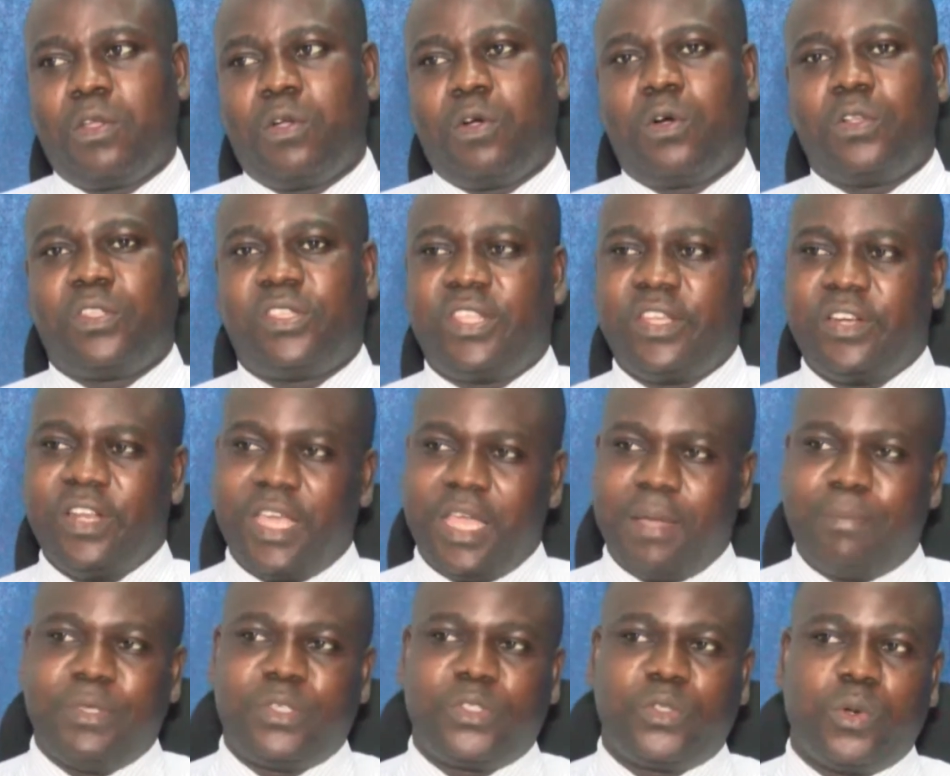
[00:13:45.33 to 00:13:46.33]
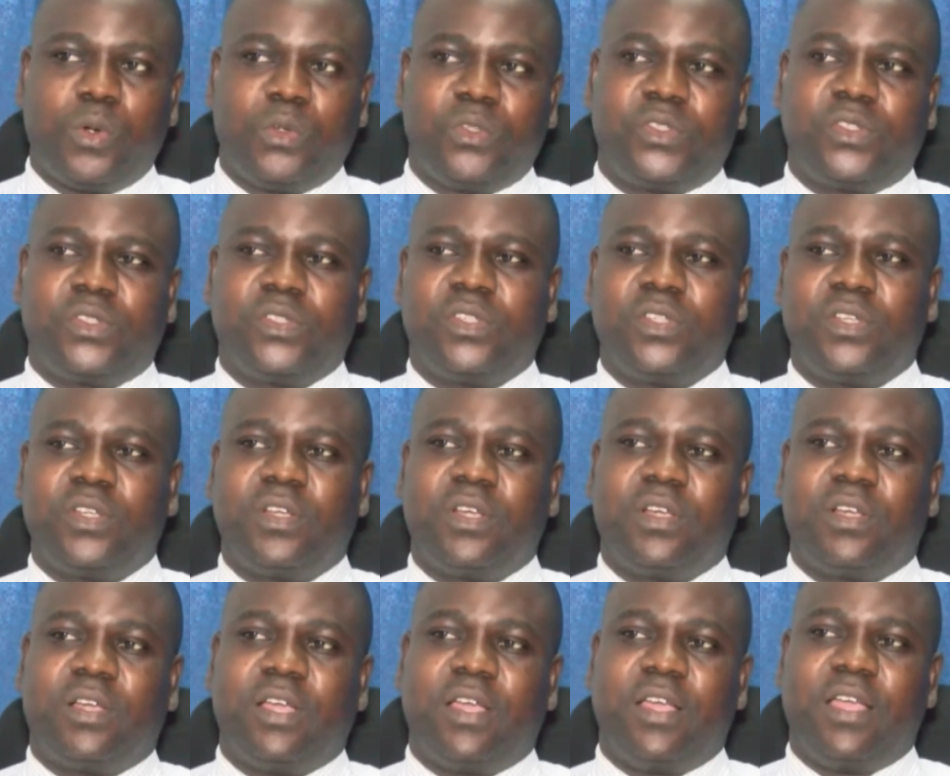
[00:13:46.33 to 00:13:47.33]
or 3 episodes
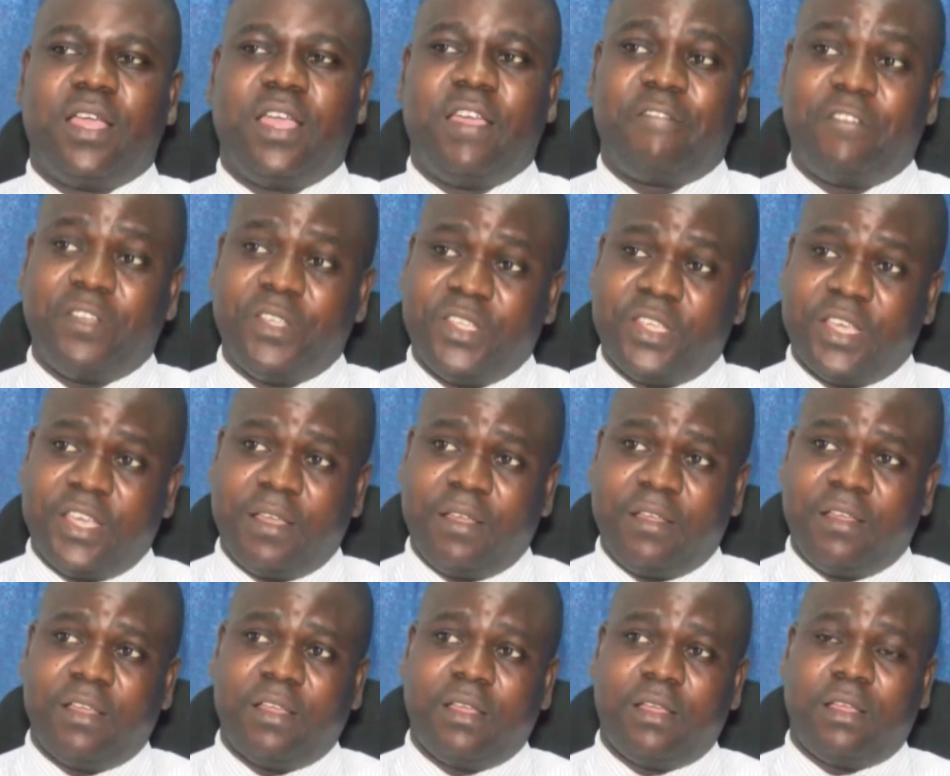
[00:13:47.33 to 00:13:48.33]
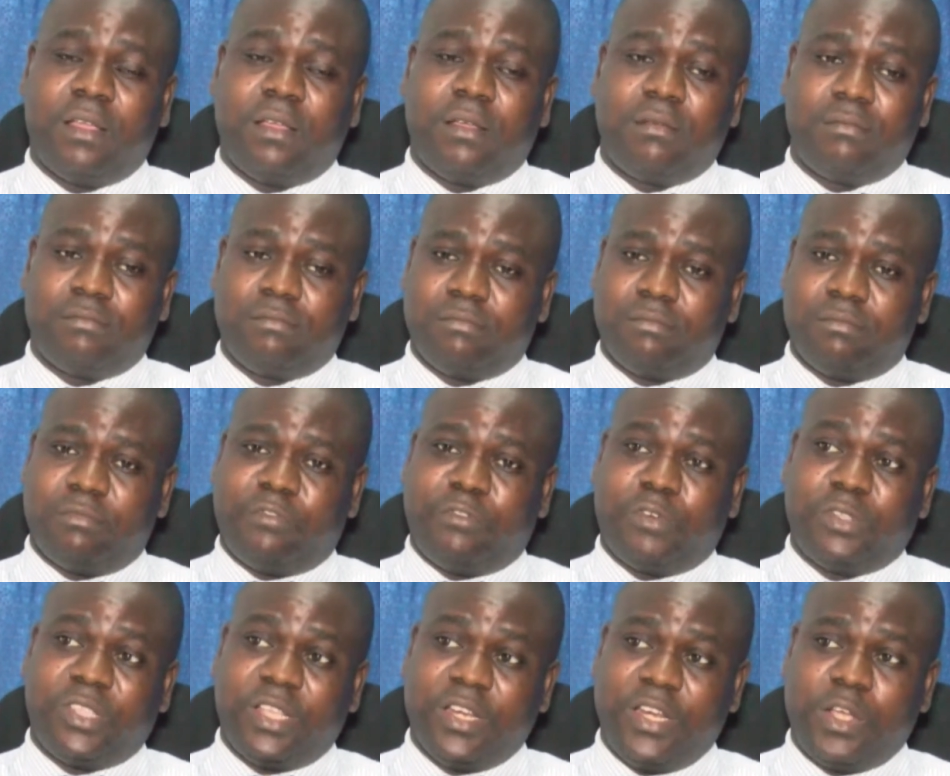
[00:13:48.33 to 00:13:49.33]
every year
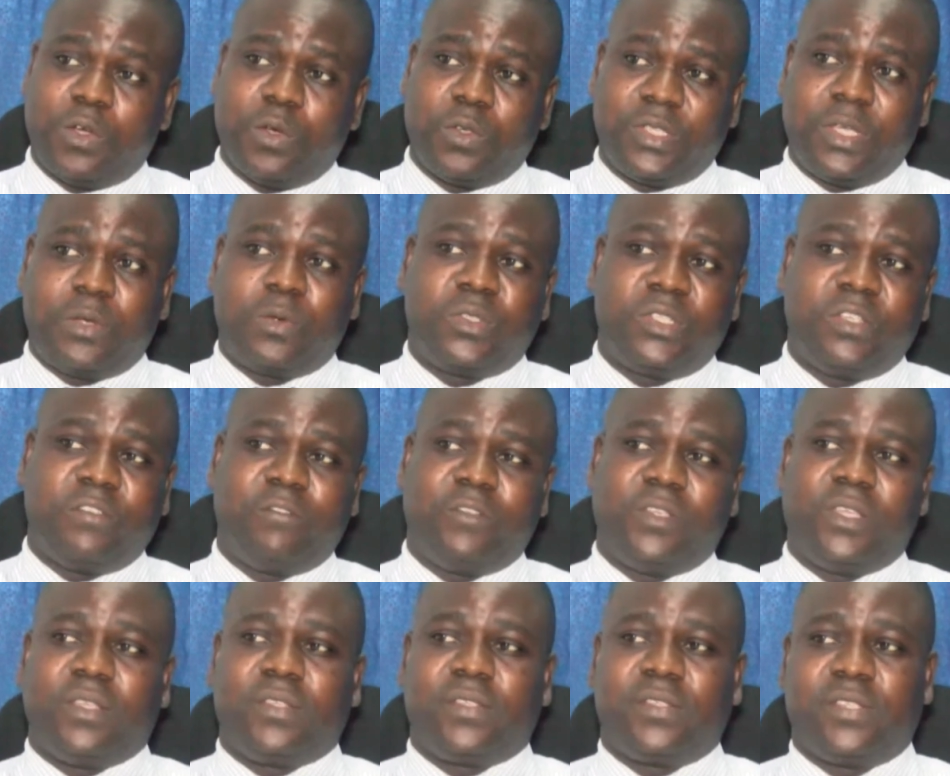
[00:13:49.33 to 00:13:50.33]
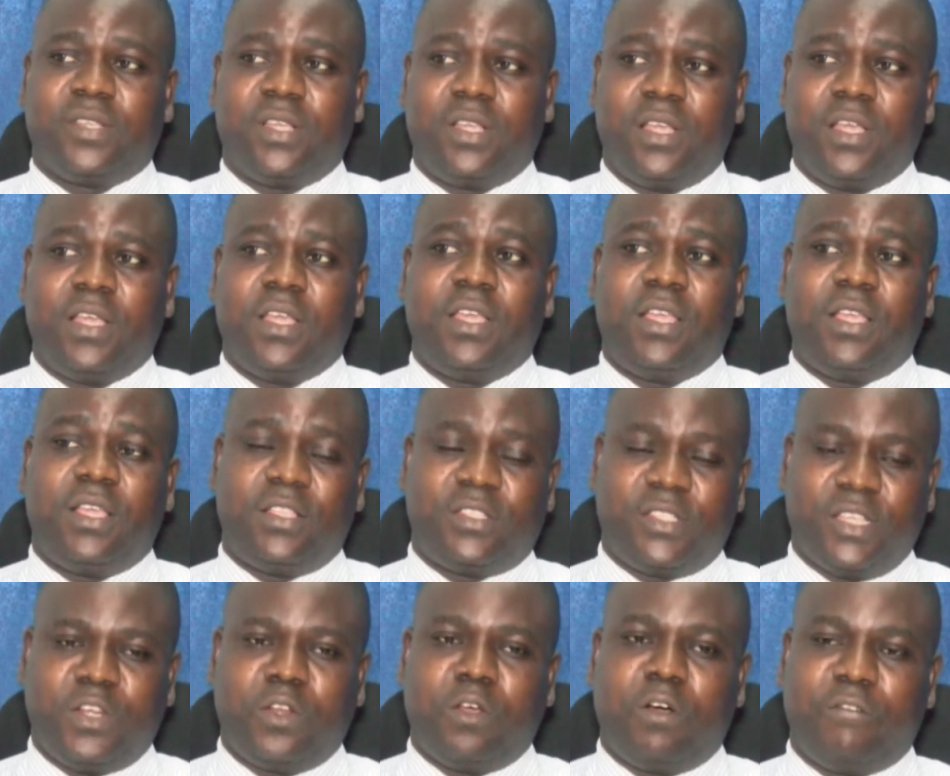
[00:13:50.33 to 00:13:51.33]
for 3 consecutive years,
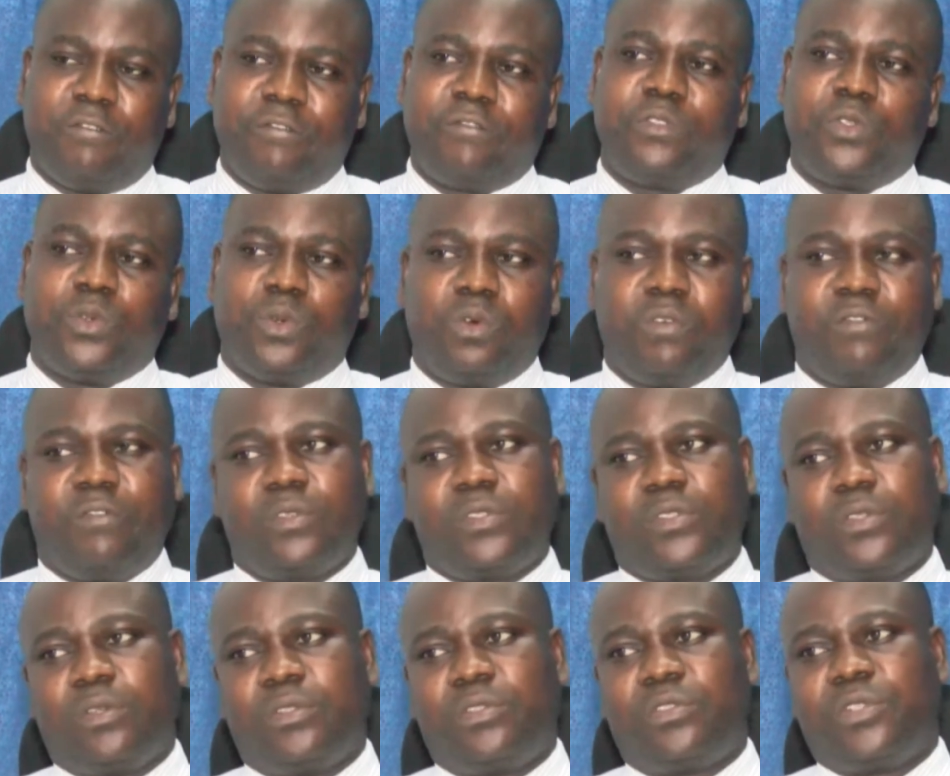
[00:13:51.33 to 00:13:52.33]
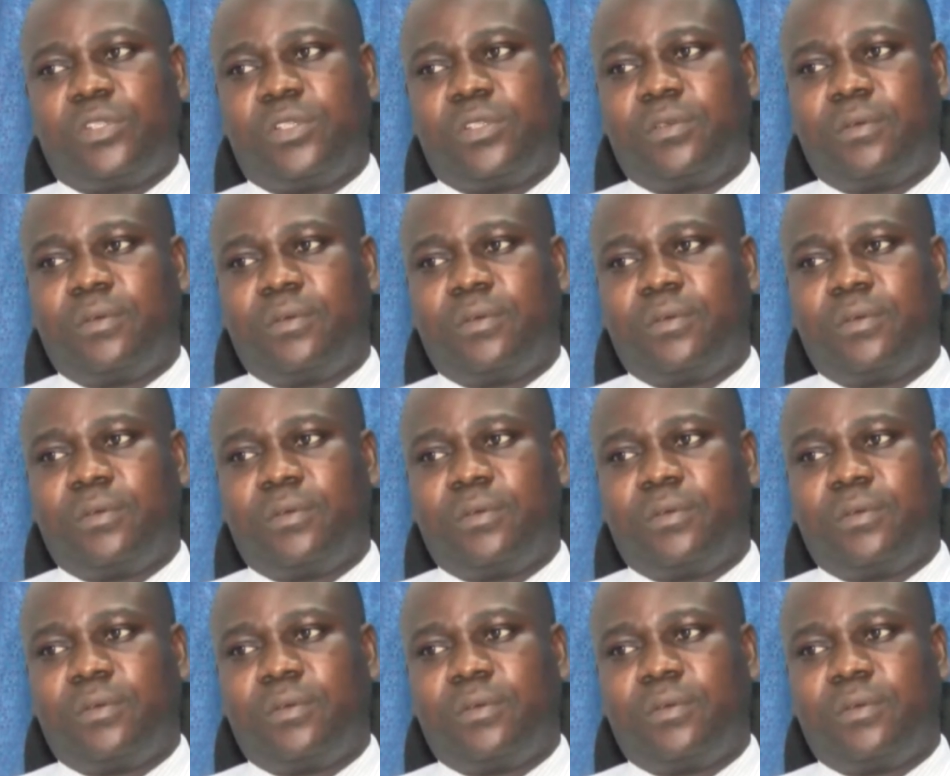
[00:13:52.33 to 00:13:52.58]
it's enough to go for surgery.